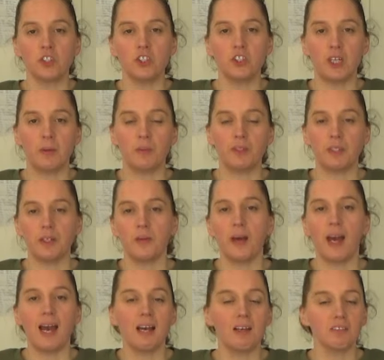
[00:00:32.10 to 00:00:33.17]
to share with you
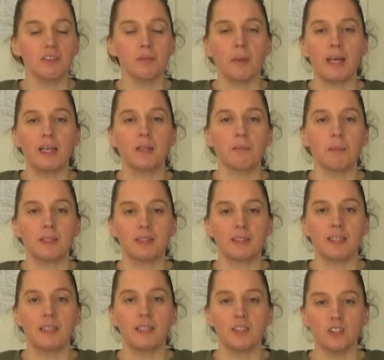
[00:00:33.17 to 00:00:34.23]
how to make my
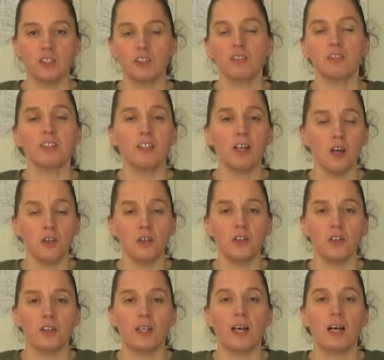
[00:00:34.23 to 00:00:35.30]
delicious slow
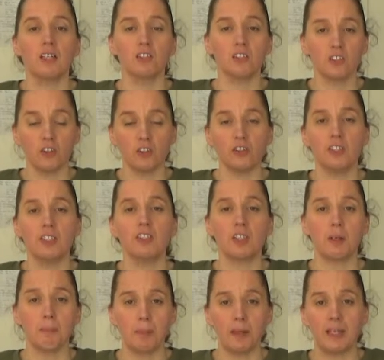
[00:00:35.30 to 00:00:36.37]
cooker sausage
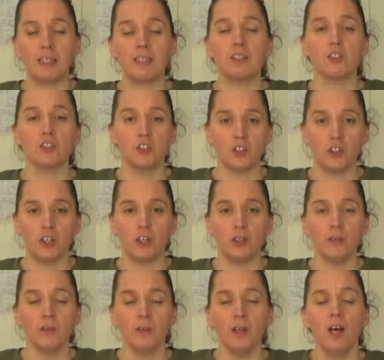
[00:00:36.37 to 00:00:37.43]
and bean
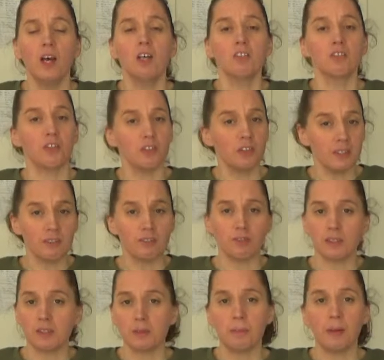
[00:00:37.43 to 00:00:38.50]
stew. So this
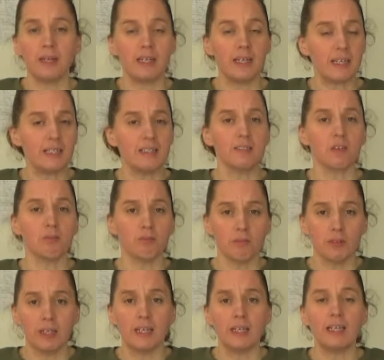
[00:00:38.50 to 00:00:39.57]
recipe is
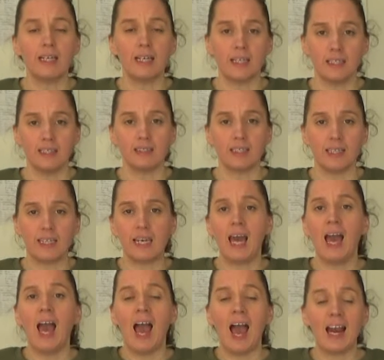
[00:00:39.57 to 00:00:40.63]
really easy,
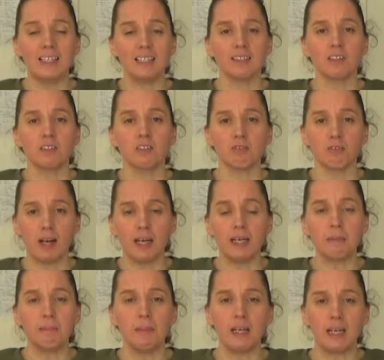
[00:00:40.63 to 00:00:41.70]
and it's a
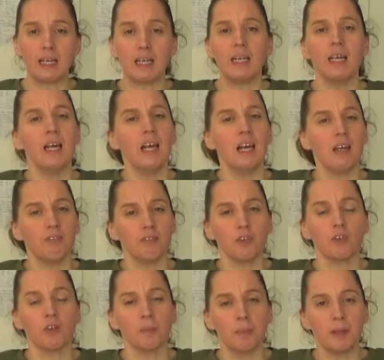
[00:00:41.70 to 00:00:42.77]
great meal if
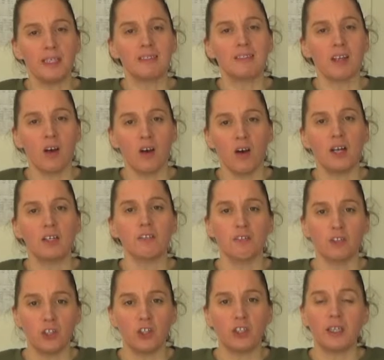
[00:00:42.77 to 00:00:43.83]
you're a bit tired of
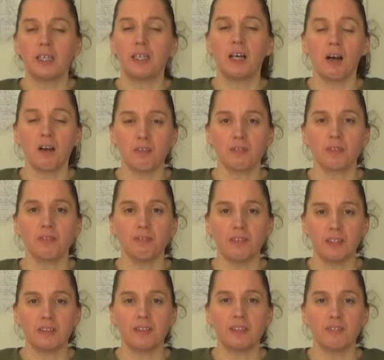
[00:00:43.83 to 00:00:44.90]
cooking over the
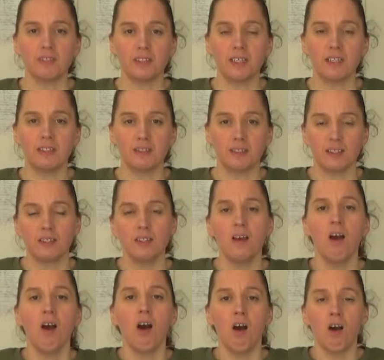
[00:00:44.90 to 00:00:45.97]
festive season.
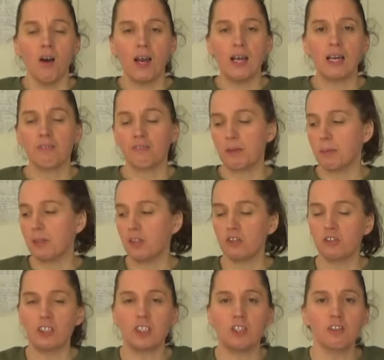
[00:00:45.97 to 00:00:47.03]
I love it
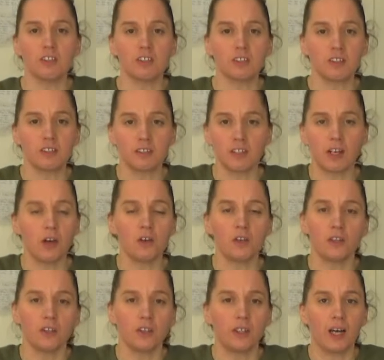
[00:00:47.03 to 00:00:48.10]
because it uses a slow
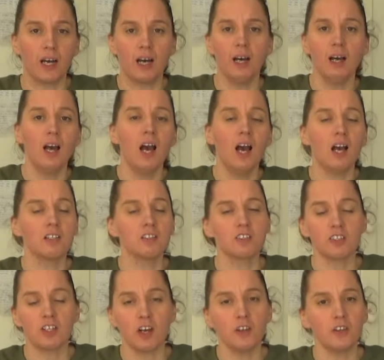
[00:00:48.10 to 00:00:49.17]
cooker, and
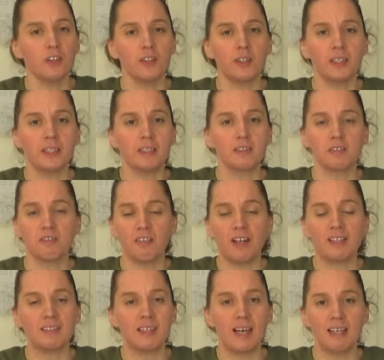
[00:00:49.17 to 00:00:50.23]
slow cooking is a
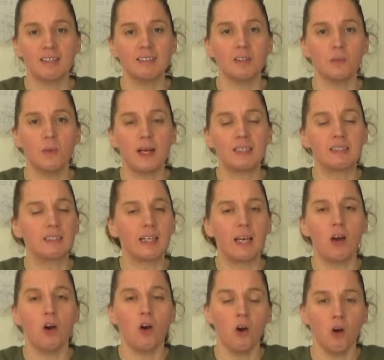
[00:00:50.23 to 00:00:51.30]
fantastic way to get
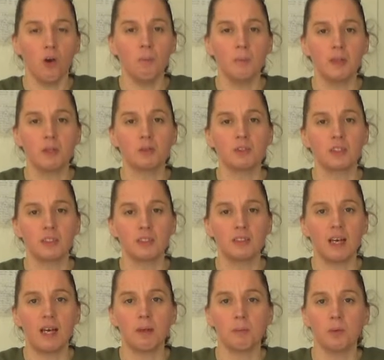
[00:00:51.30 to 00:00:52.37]
a hot meal to the
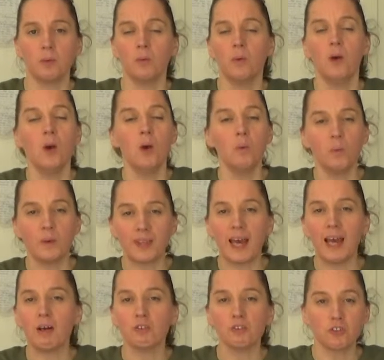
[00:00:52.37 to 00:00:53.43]
table
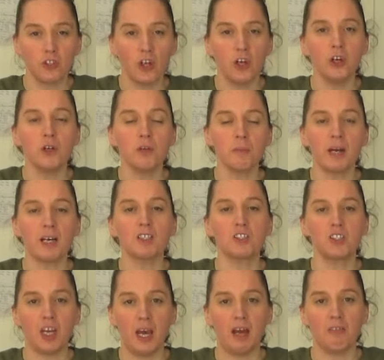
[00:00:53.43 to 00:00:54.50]
without too
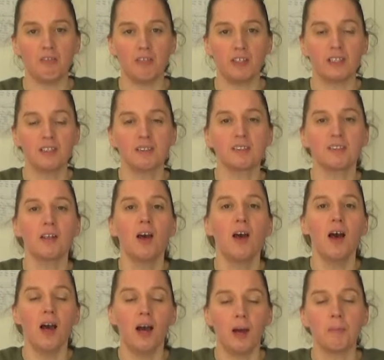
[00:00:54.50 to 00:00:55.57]
much effort.
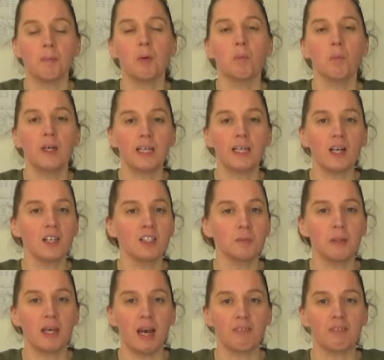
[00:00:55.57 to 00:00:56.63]
We're going to
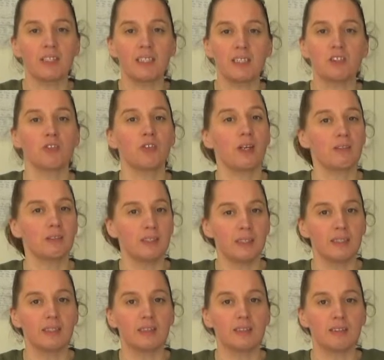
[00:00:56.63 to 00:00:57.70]
be having this for our
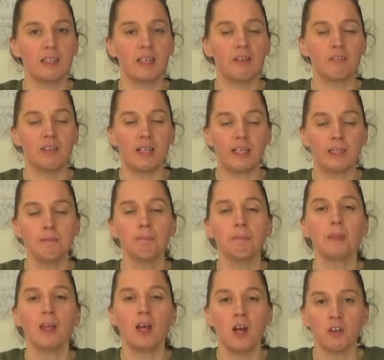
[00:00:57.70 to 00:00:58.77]
dinner this evening.
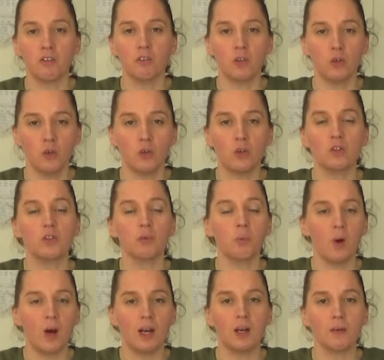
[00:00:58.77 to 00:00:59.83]
And of course,
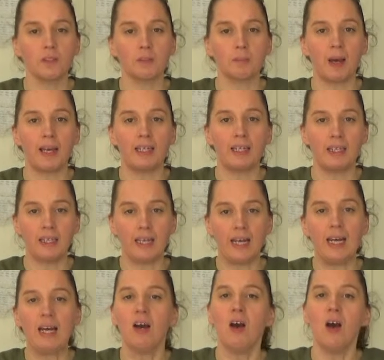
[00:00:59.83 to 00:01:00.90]
while I was making
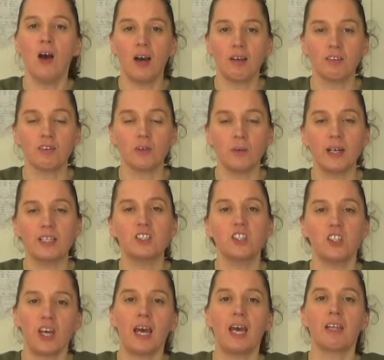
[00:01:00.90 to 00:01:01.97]
it, I thought I'd
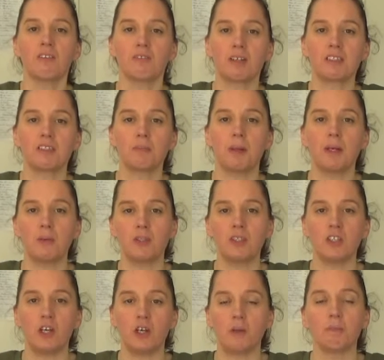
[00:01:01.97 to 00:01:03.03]
share the recipe with
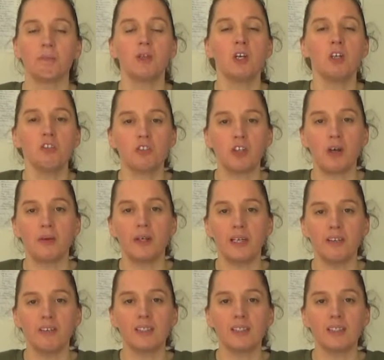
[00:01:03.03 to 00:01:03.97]
you. So here